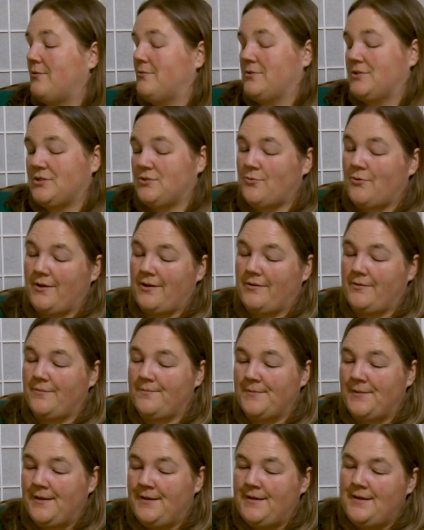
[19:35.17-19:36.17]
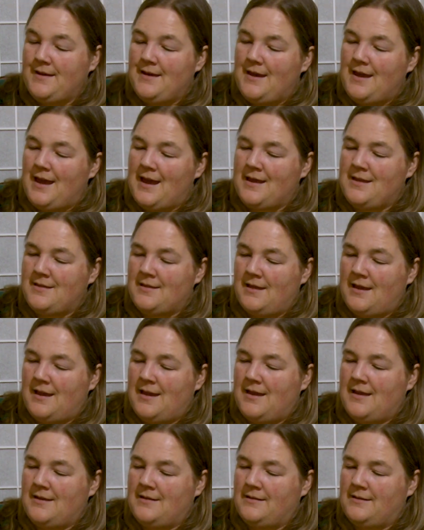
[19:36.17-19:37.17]
soil. And
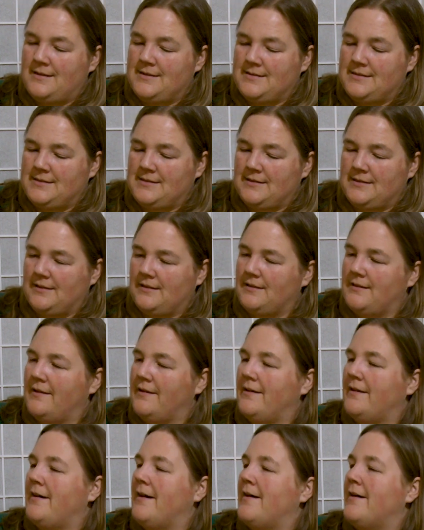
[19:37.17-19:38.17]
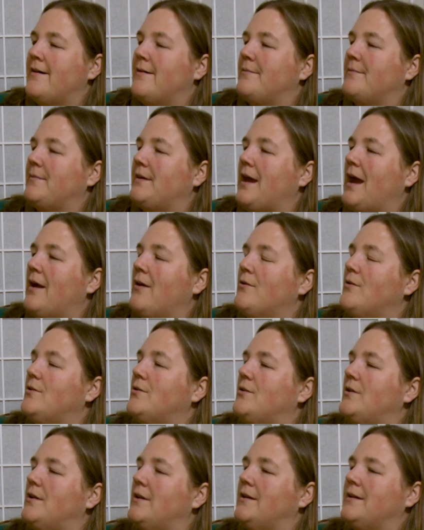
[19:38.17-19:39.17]
then this
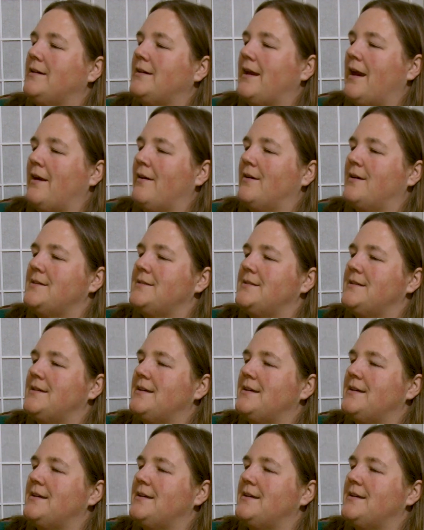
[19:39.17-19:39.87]
Carol carrot